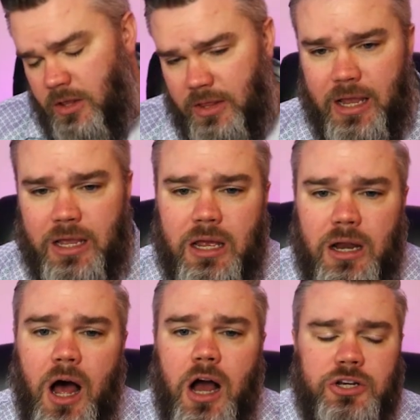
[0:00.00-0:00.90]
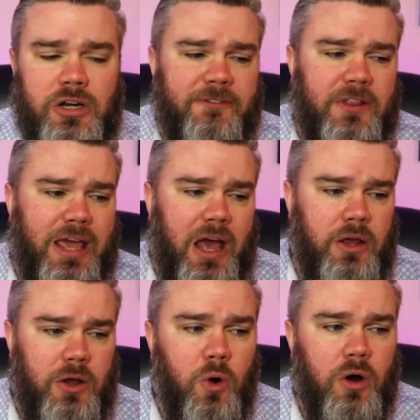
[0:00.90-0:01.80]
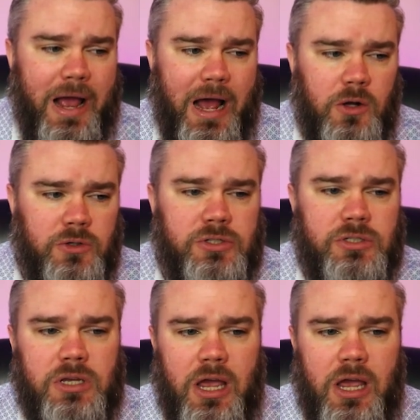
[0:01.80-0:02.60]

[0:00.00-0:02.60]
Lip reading: They get auctioned off at the county courthouse.